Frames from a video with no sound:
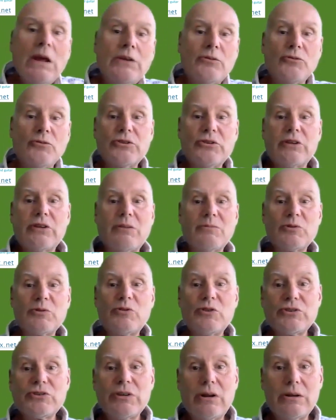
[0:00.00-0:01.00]
It also comes with
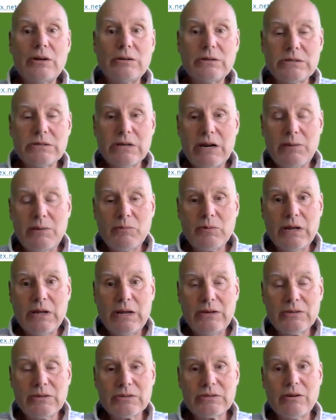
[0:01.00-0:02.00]
a solid shape
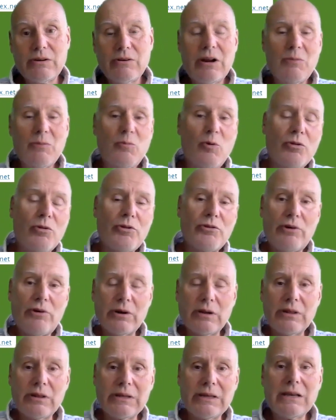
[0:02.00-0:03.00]
case, so no more
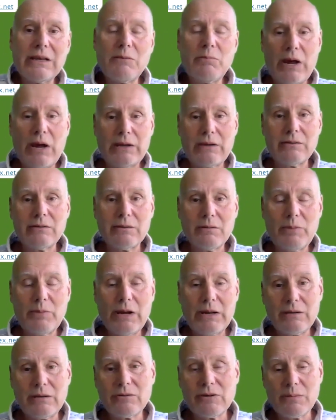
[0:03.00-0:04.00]
throwing the gig back in,
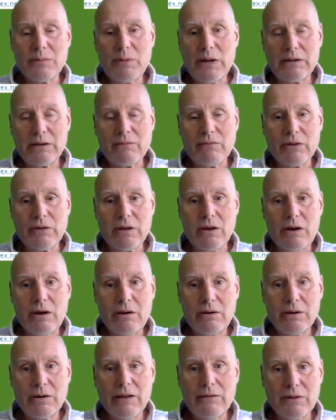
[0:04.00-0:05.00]
bag into the back of the car
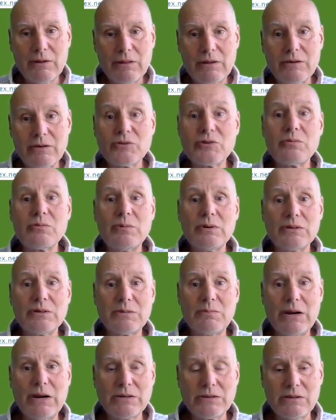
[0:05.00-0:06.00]
and having the instrument
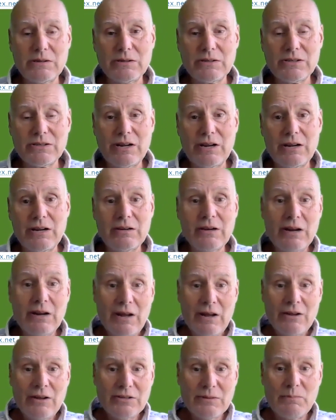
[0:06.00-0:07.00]
smash inside.
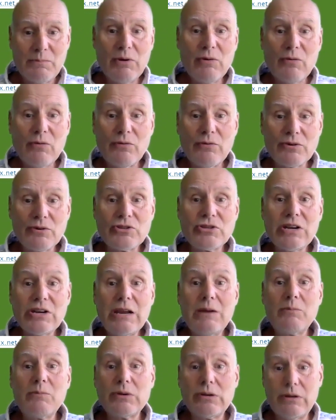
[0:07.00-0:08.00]
It's a beautiful
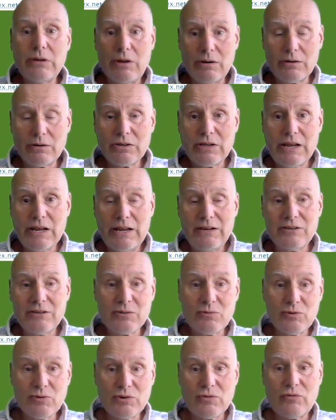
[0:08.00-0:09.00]
shaped locked
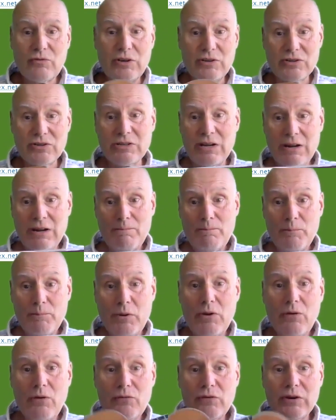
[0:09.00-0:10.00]
case which fits
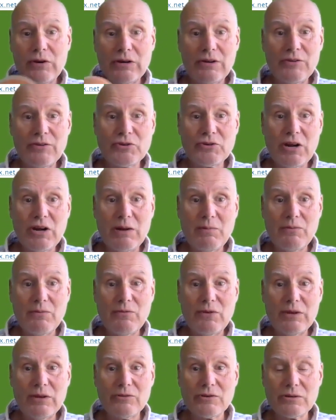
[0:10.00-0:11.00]
perfectly the shape of
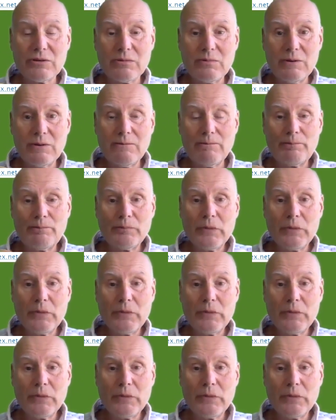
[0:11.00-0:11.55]
the instrument.